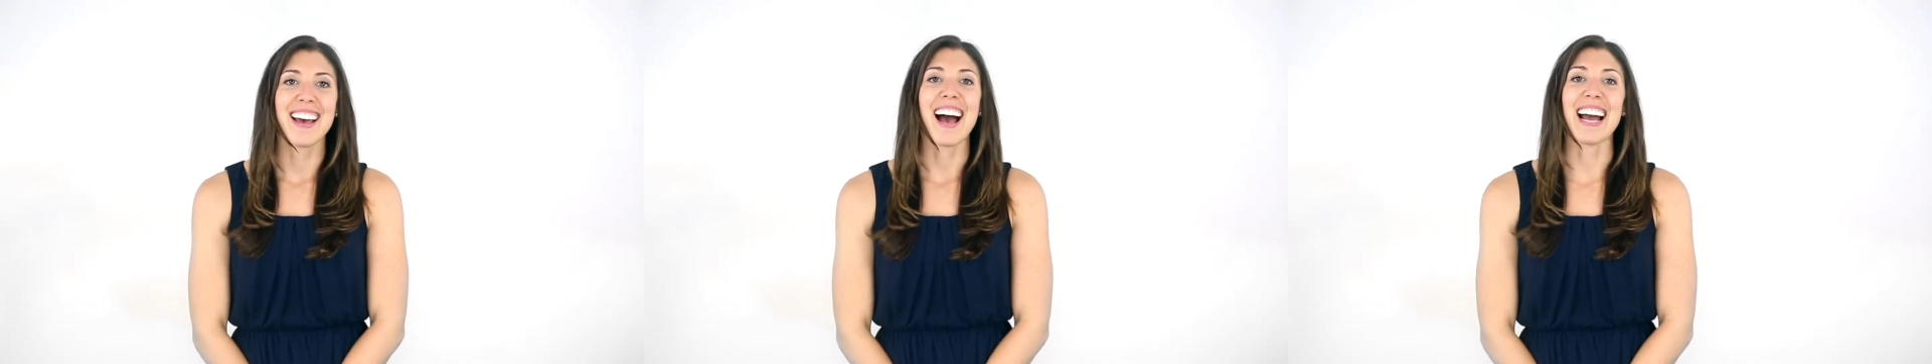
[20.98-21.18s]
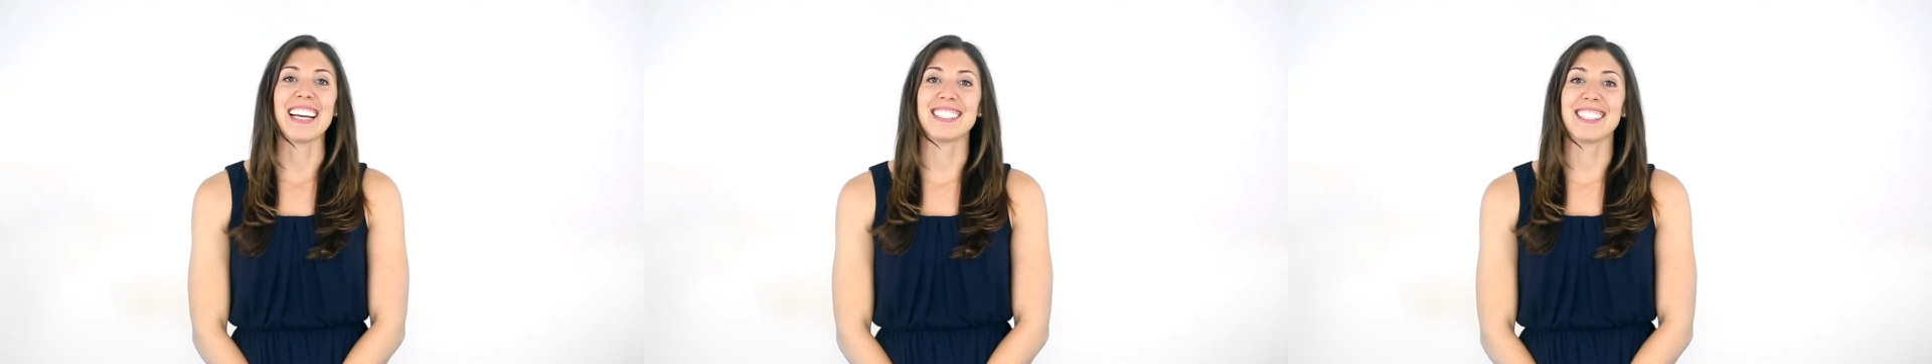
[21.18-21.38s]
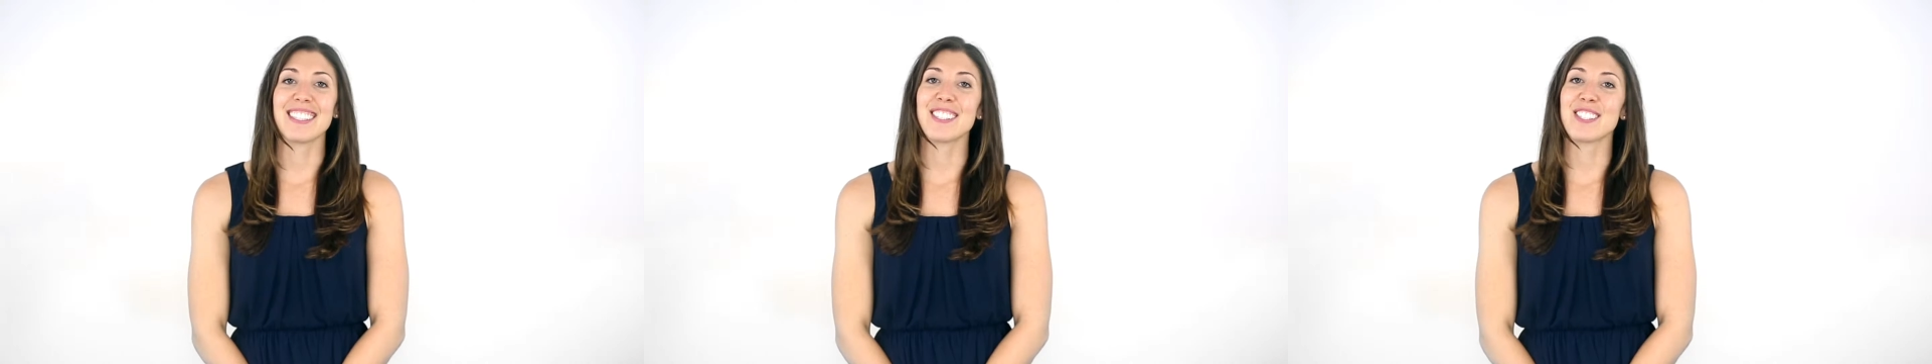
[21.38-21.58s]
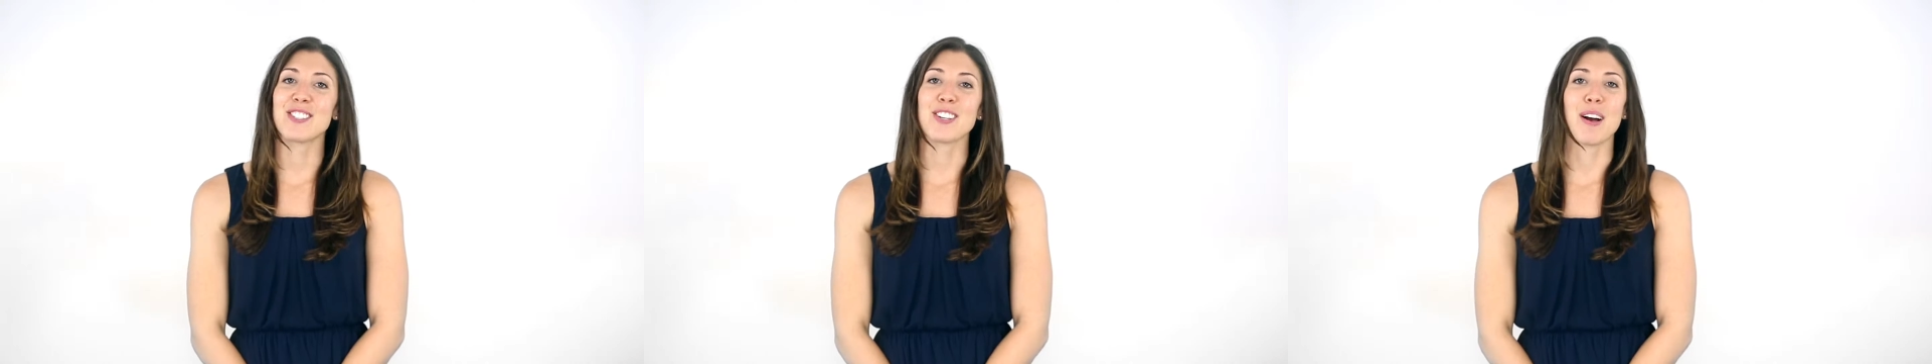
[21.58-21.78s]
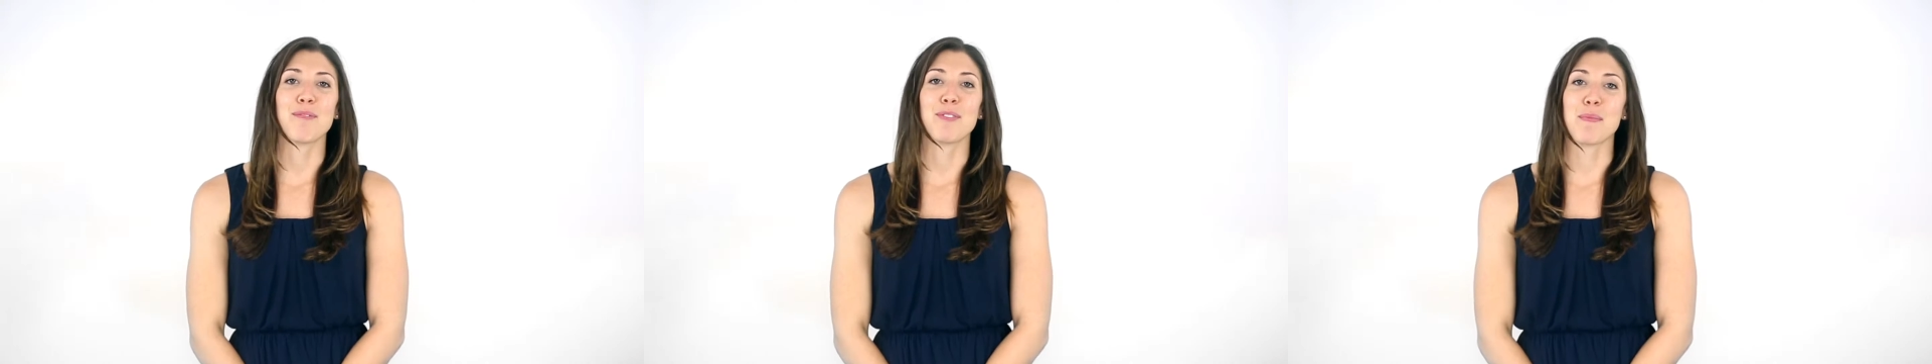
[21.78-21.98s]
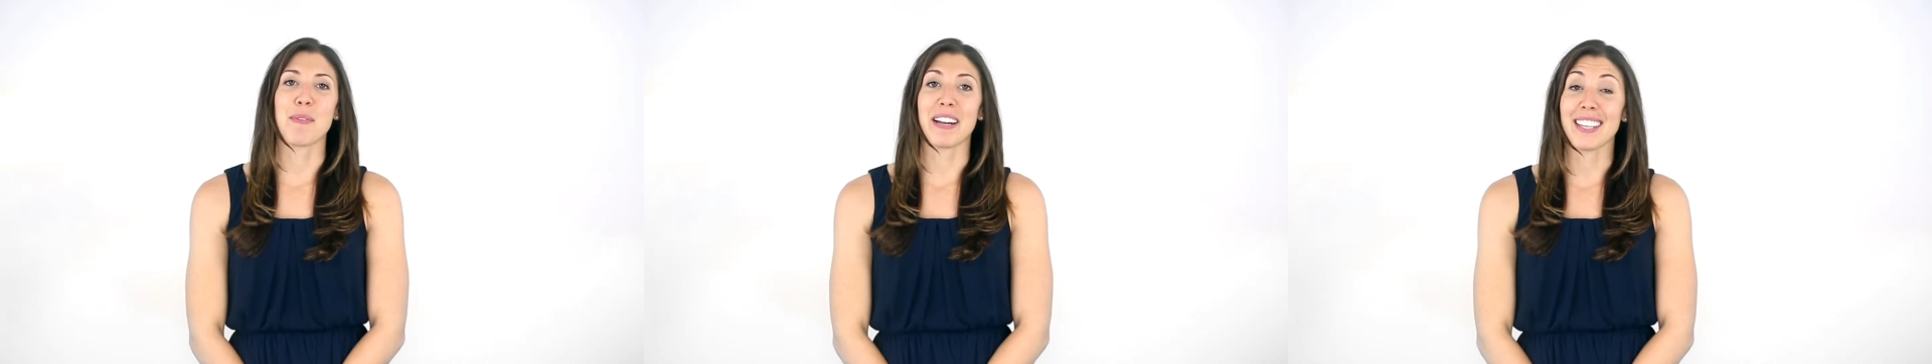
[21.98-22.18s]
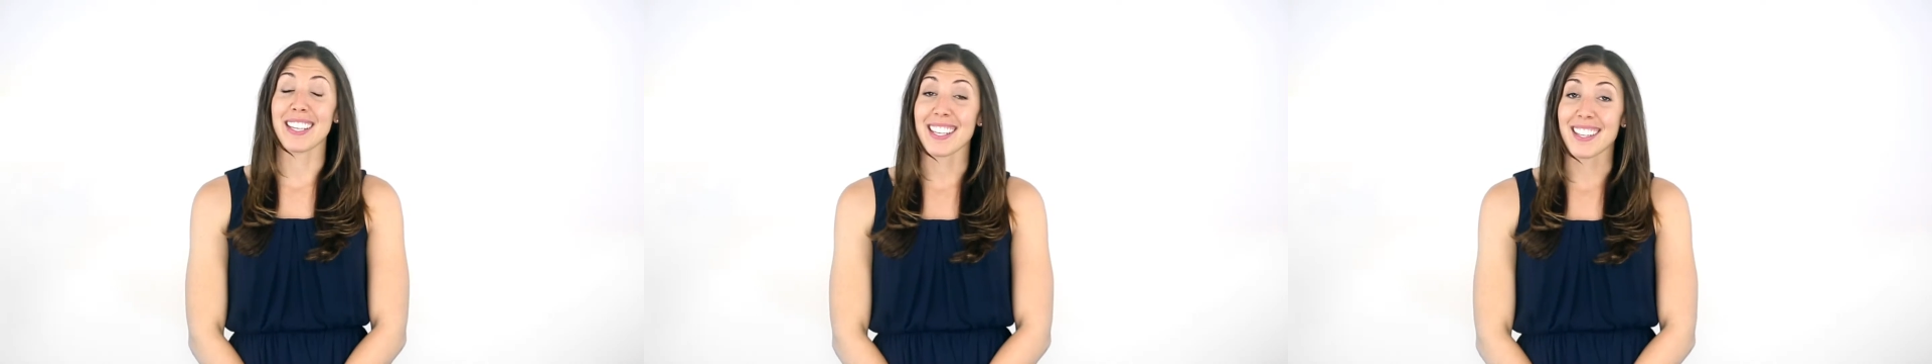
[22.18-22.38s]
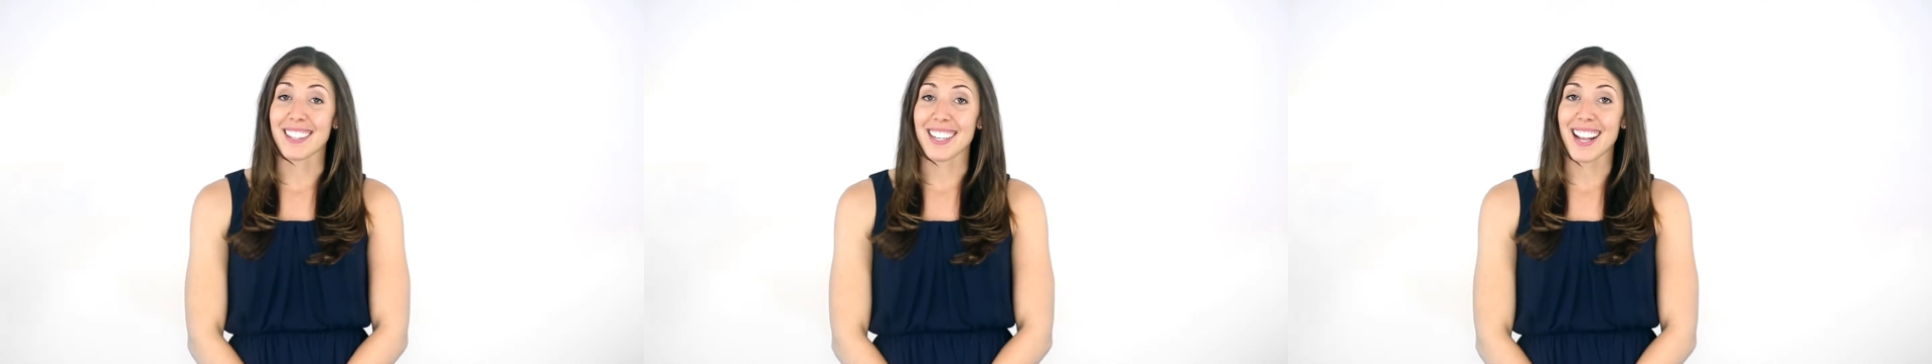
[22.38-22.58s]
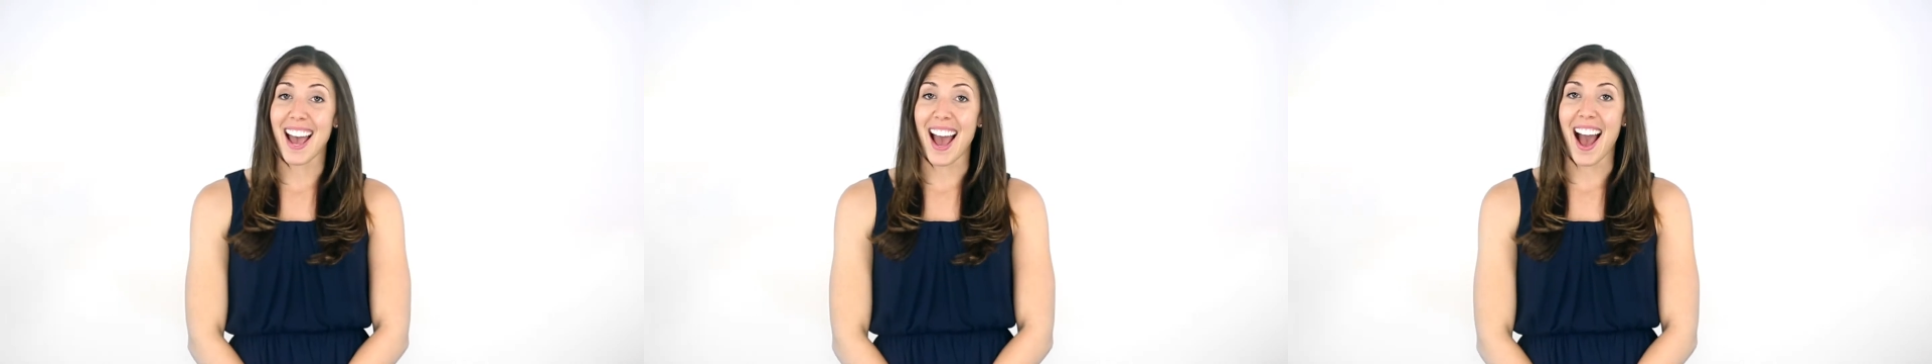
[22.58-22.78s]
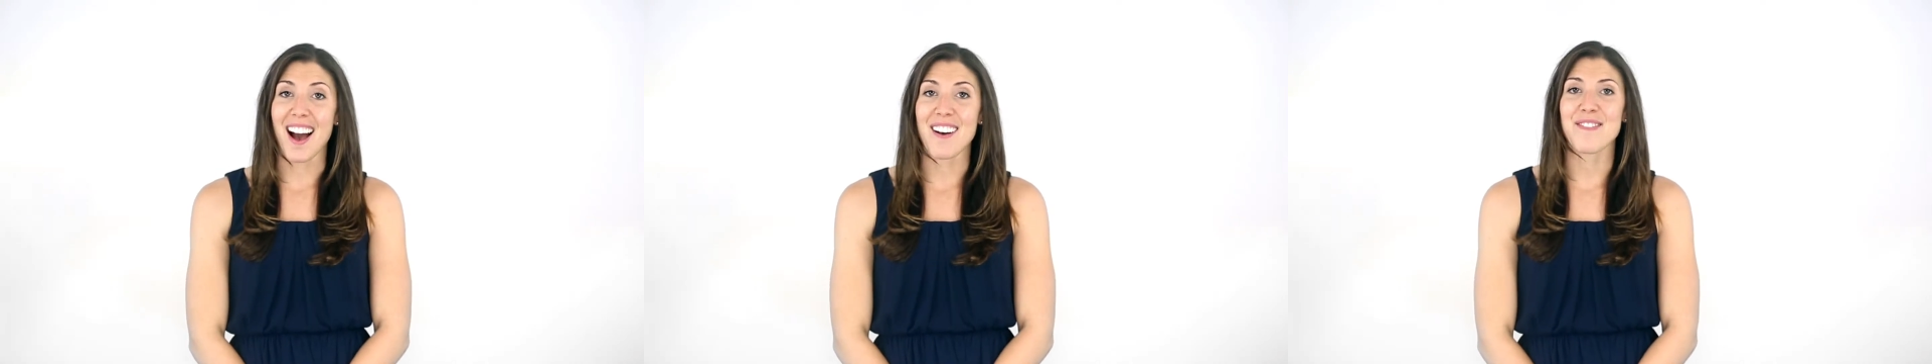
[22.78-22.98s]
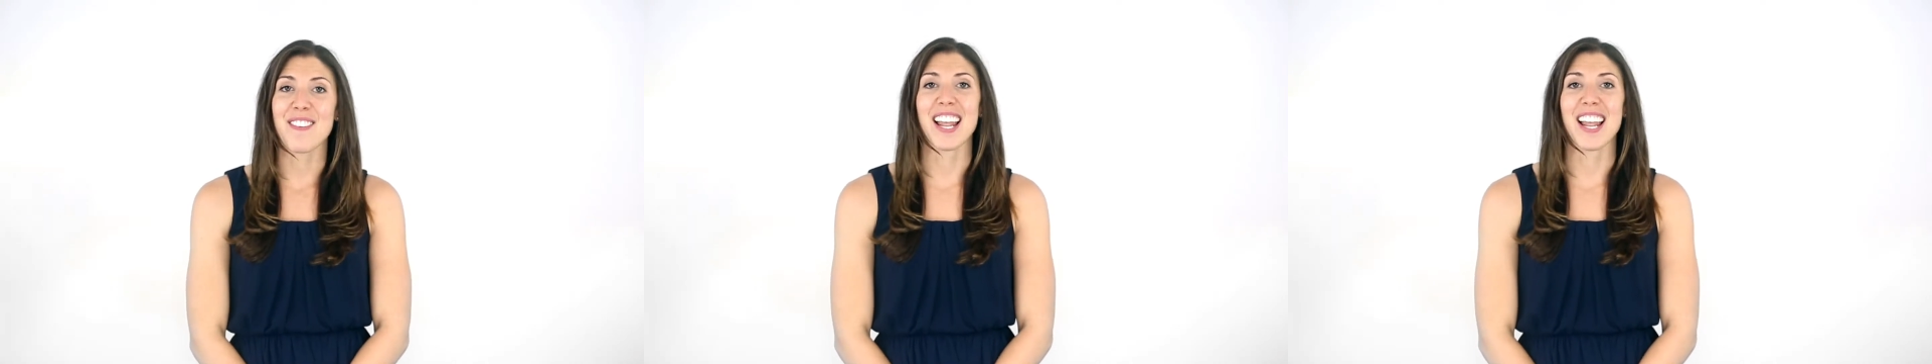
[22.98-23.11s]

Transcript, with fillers: I did this job for about a year and a half,